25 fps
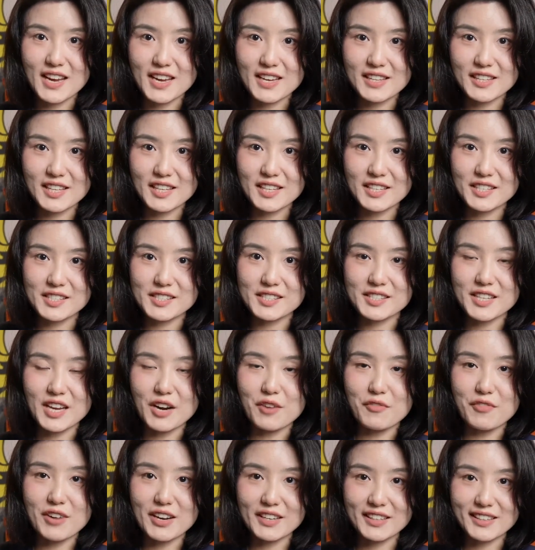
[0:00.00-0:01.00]
It is
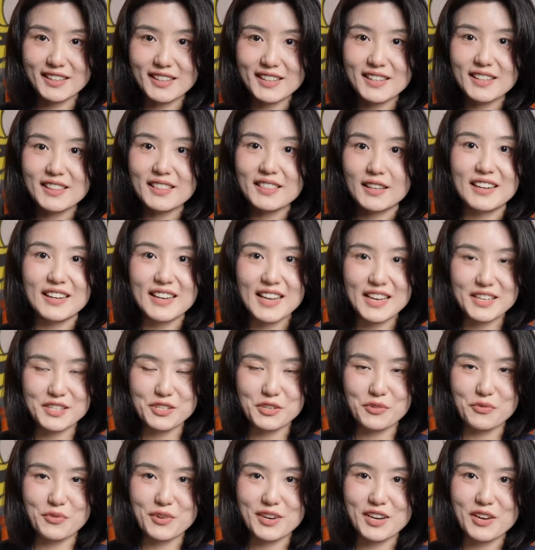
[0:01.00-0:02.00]
directly
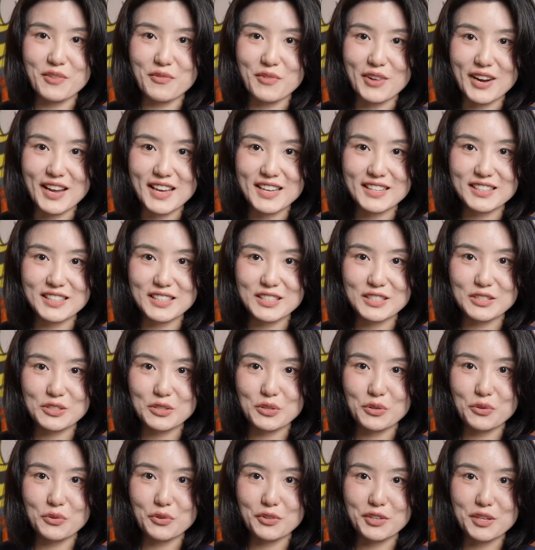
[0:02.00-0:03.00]
necessarily related
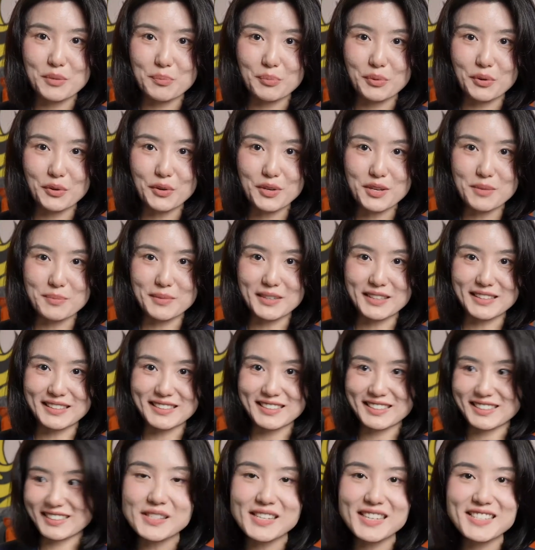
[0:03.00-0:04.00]
to your employment,
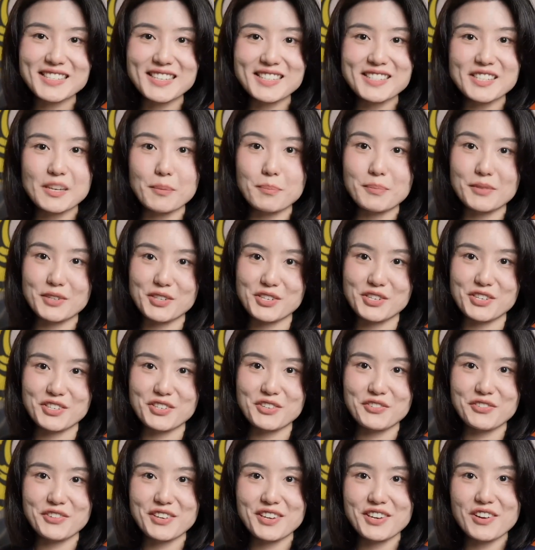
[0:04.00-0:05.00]
such as some
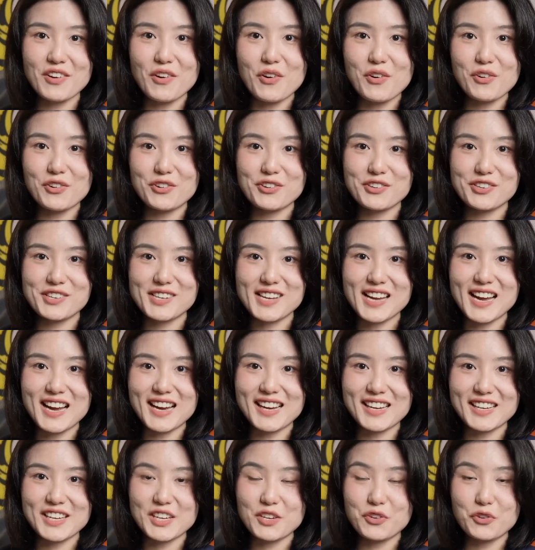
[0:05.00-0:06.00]
machinery or
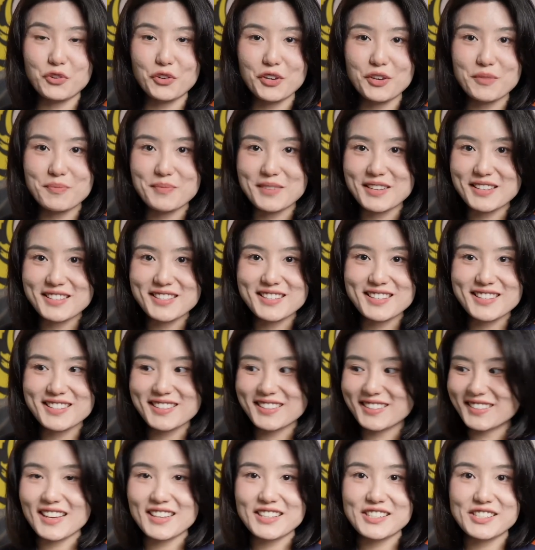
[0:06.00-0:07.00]
equipment
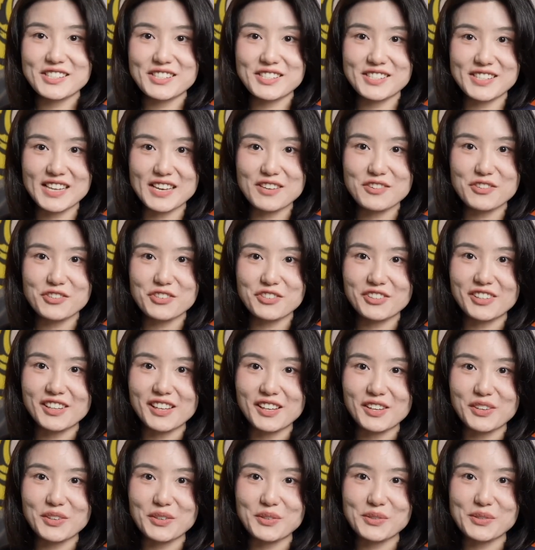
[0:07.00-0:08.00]

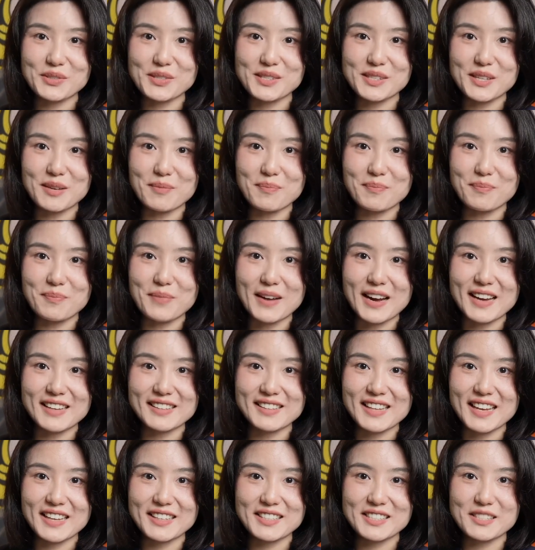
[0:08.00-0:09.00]
essentially used by
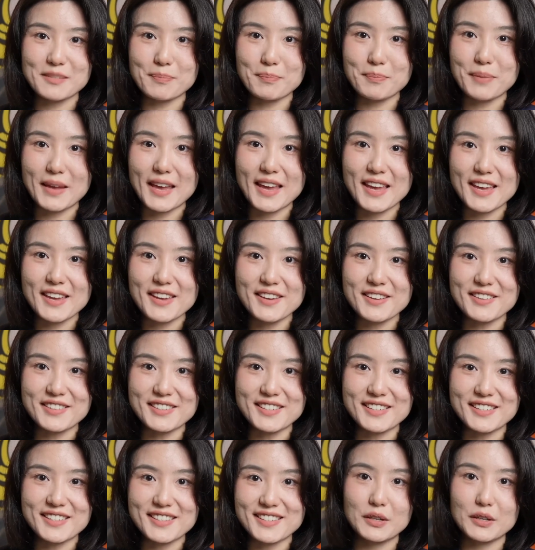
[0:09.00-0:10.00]

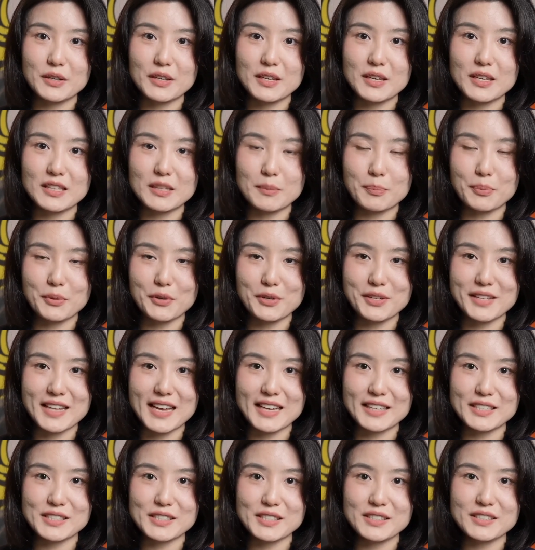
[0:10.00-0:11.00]
taxpayer in the
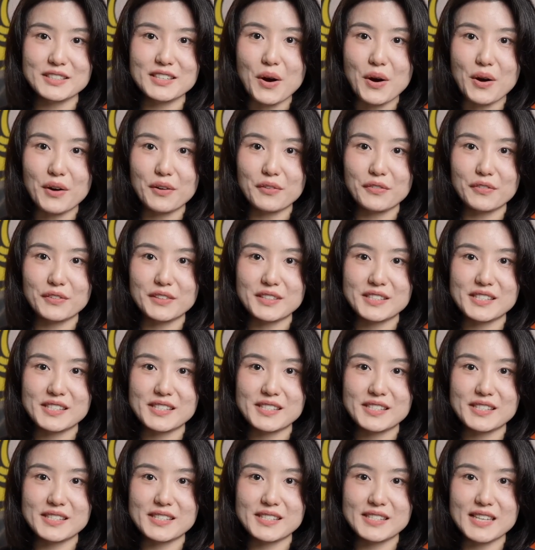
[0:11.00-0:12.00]
production of
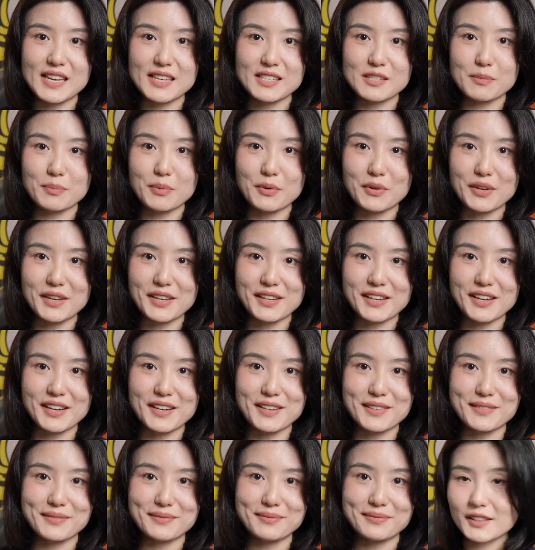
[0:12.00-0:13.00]
assessable
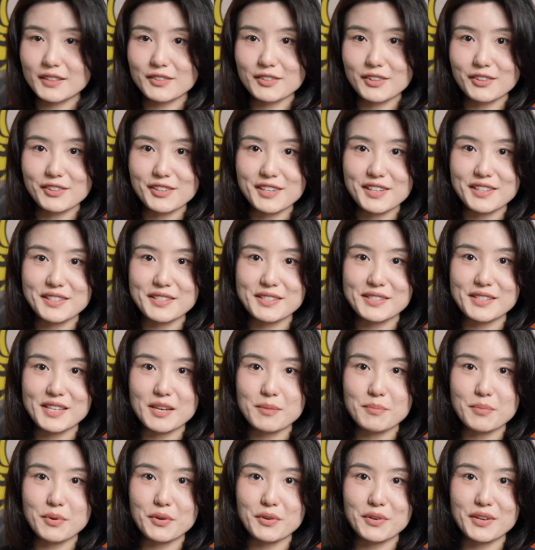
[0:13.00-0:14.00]
income. The another
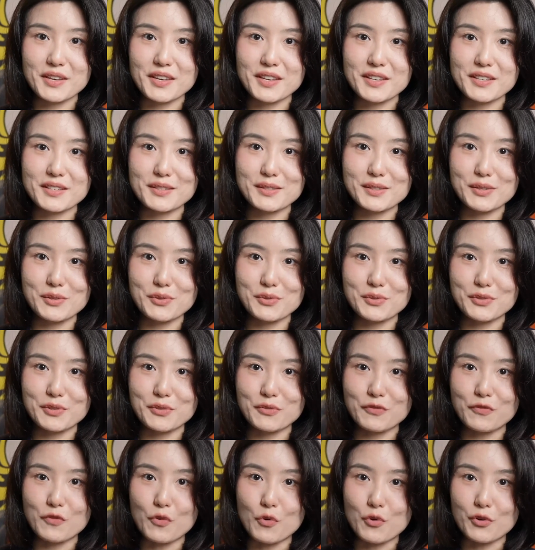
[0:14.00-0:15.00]
example is a
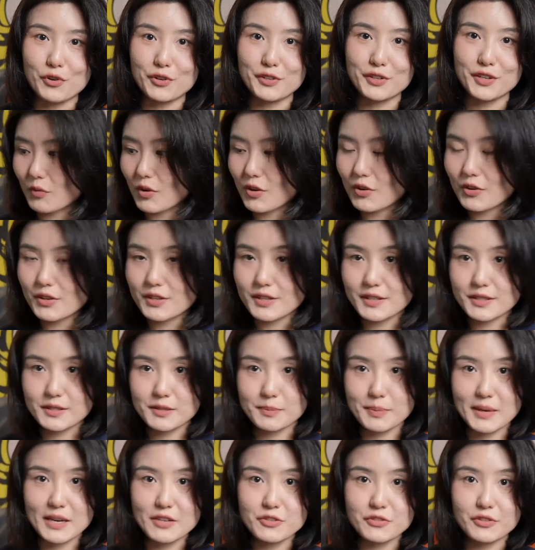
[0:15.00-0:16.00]
uniform. Well,
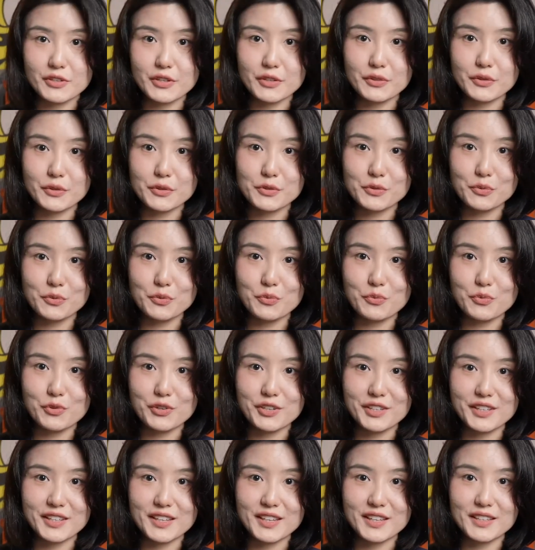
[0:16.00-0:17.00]
especially those who
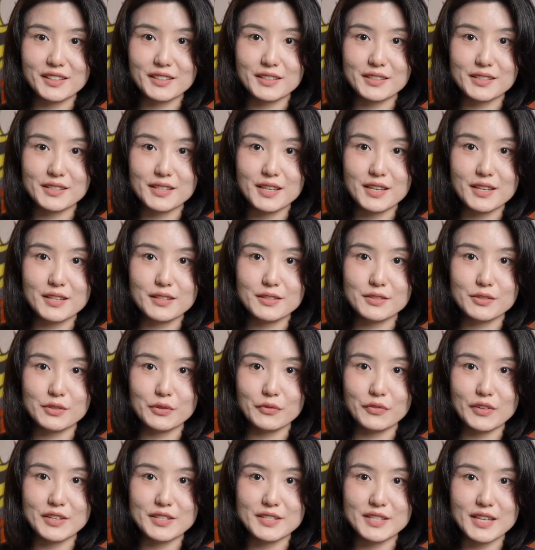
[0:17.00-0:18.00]
work in the
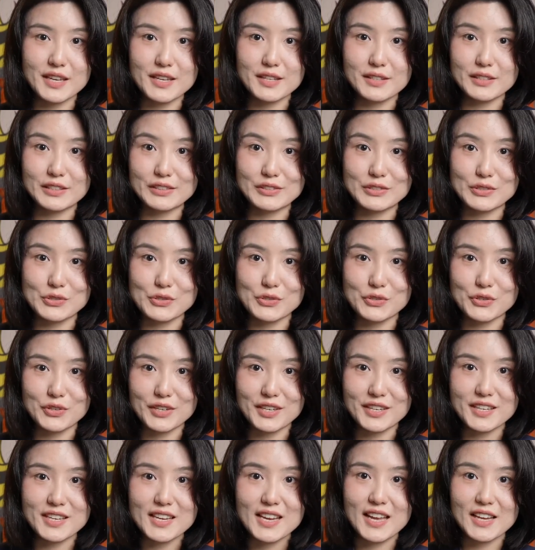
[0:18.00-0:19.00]
service
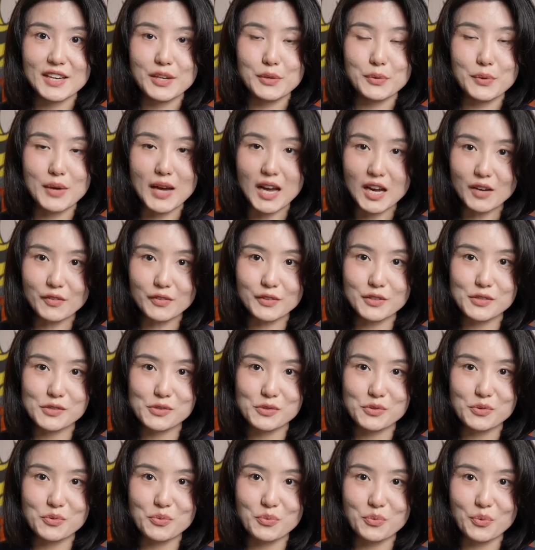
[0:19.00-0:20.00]
industry, and you have
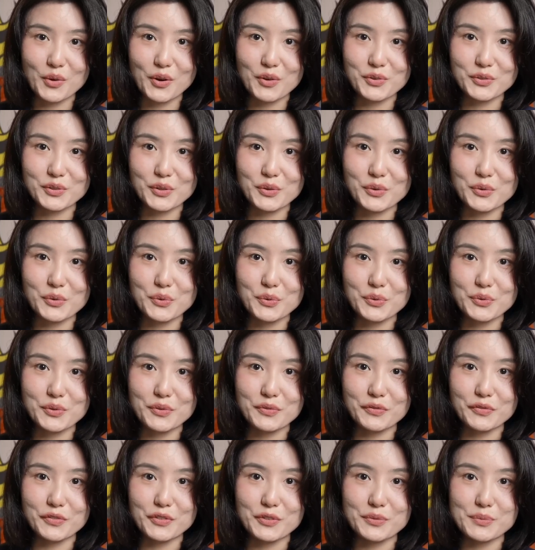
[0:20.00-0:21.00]
to wear the
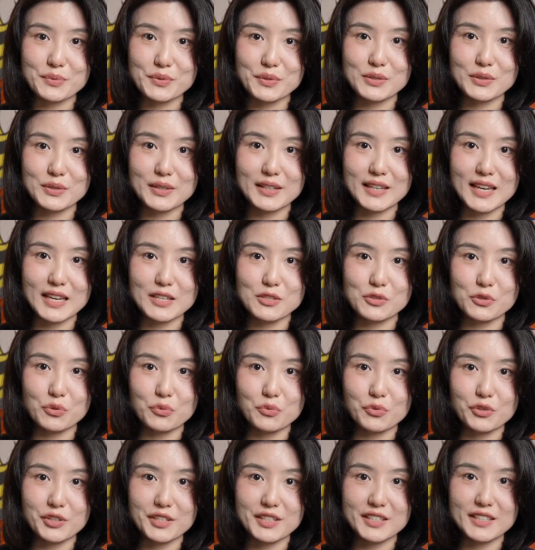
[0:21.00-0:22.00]
uniforms to get your
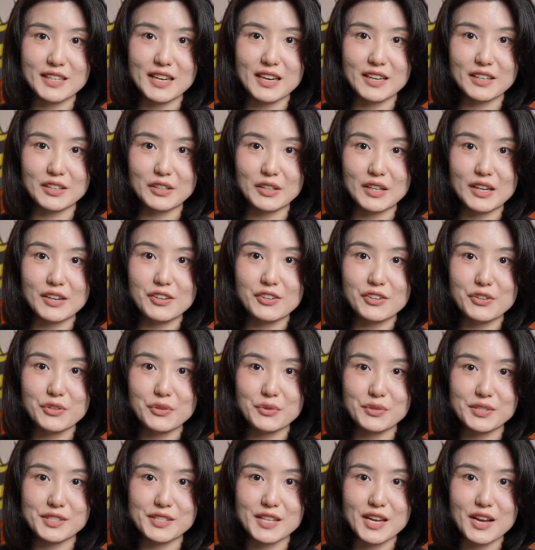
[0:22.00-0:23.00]
work done and earn
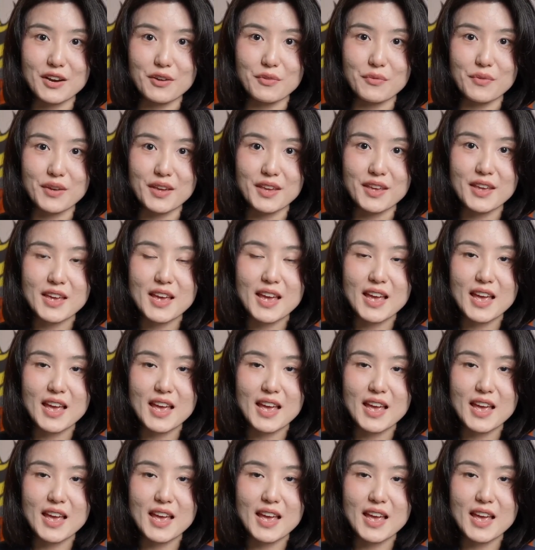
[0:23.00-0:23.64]
your salary.